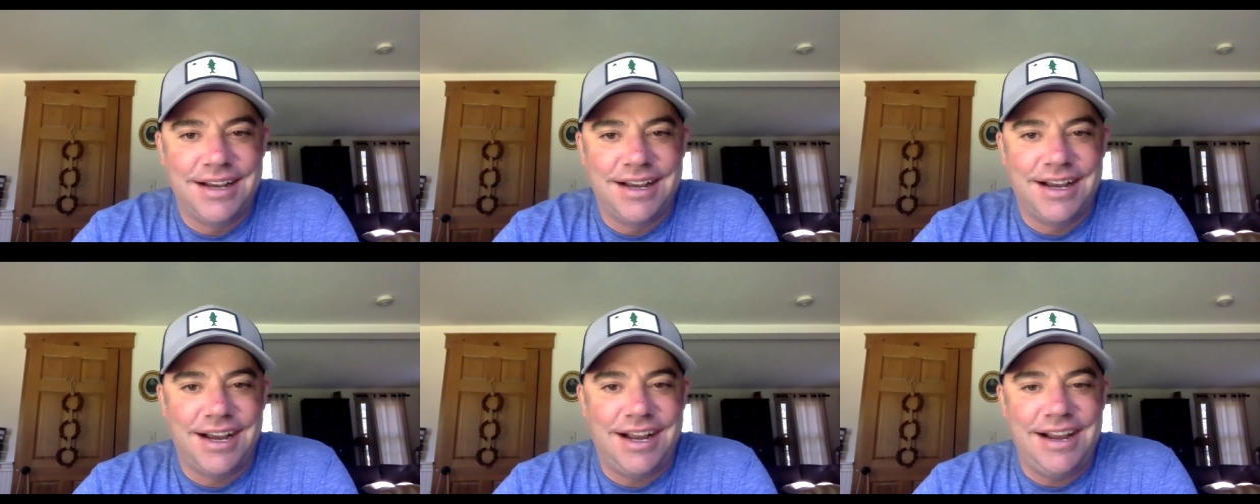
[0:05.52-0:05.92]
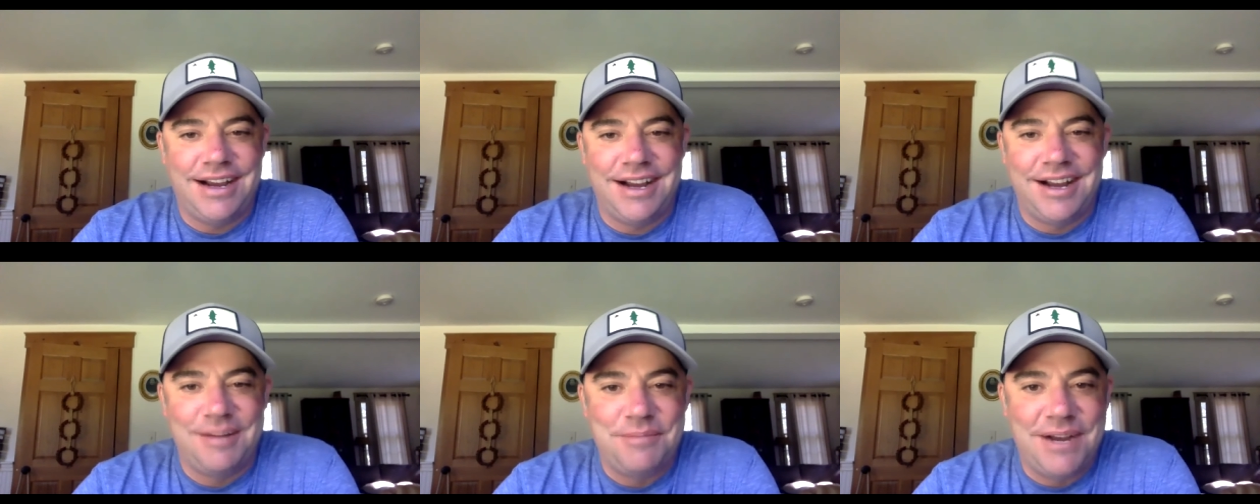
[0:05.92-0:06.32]

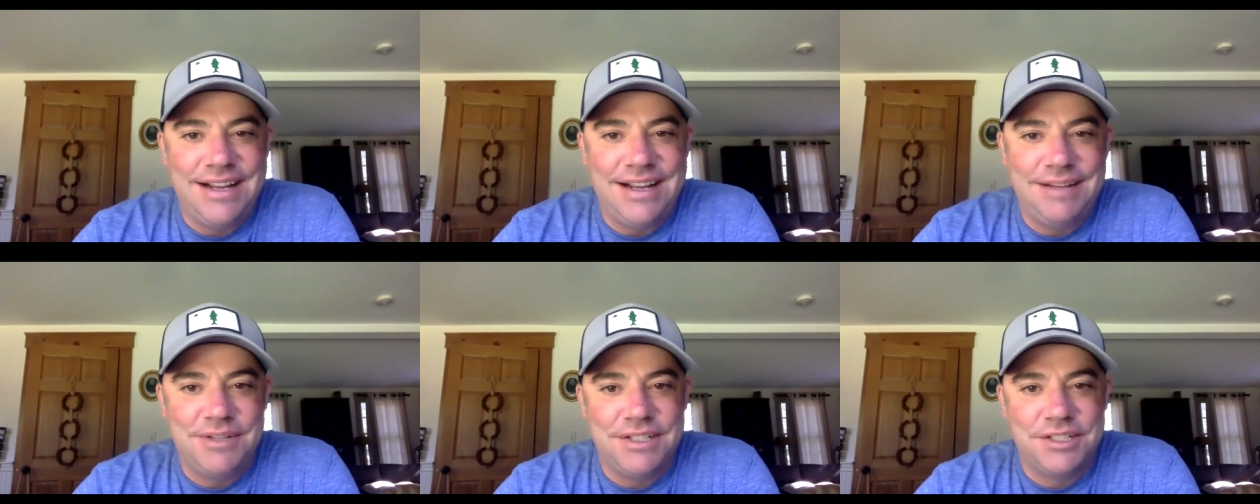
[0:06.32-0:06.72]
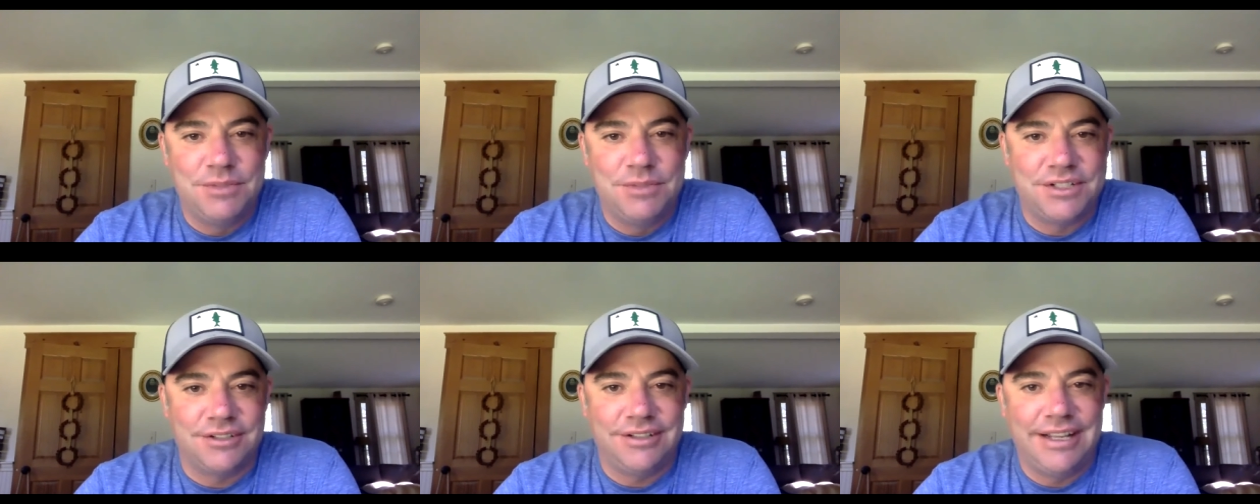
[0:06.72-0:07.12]
Hi, my name is
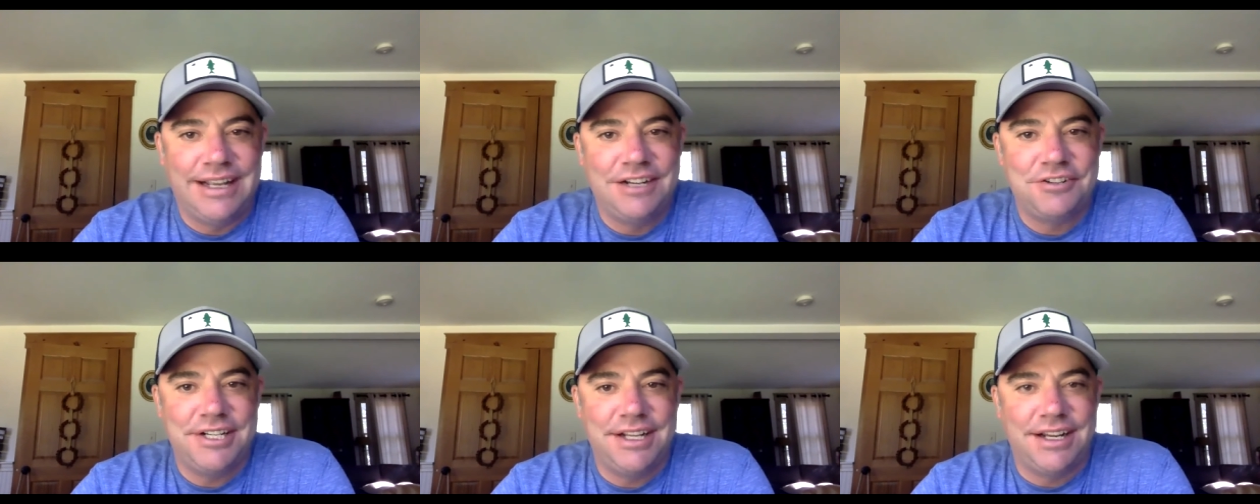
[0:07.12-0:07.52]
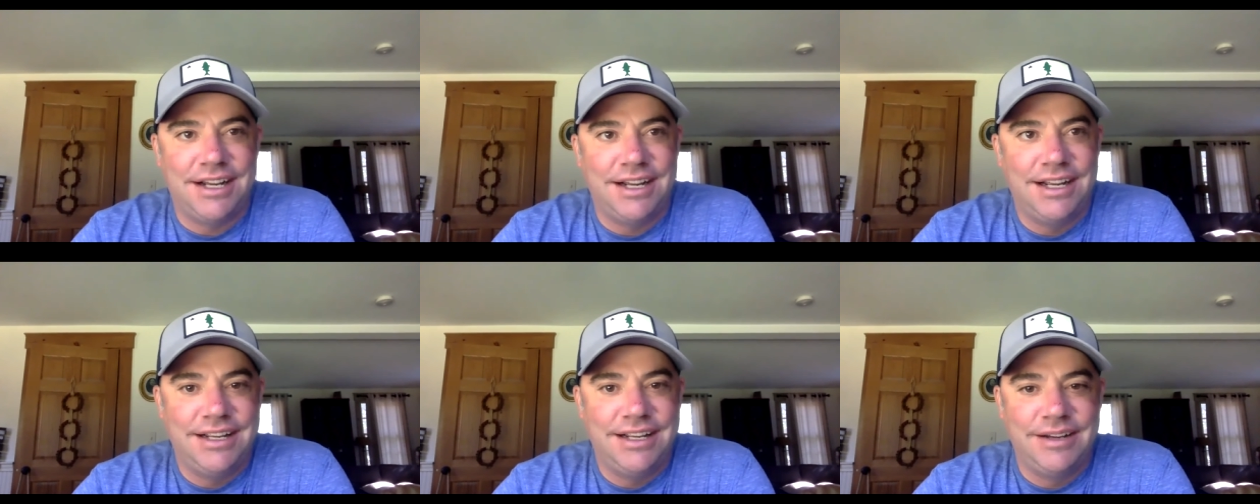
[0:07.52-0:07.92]
Mr. Landry.
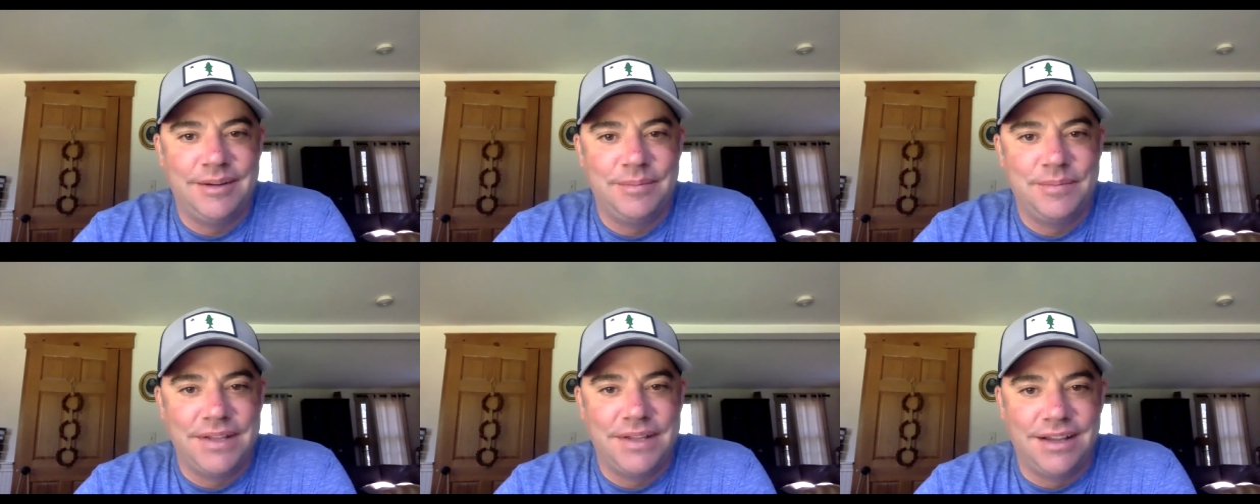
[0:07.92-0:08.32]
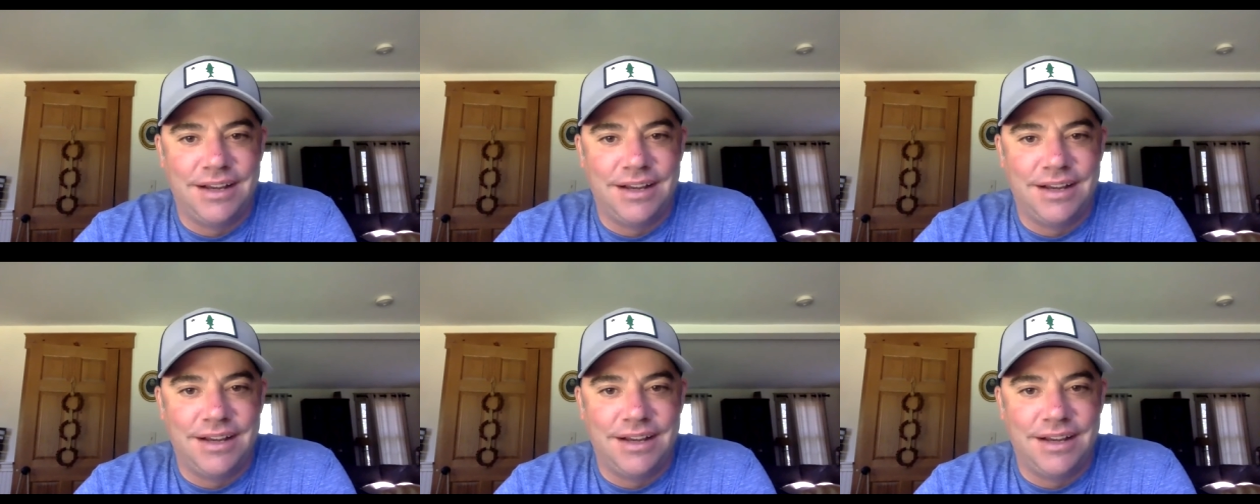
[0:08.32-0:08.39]
I am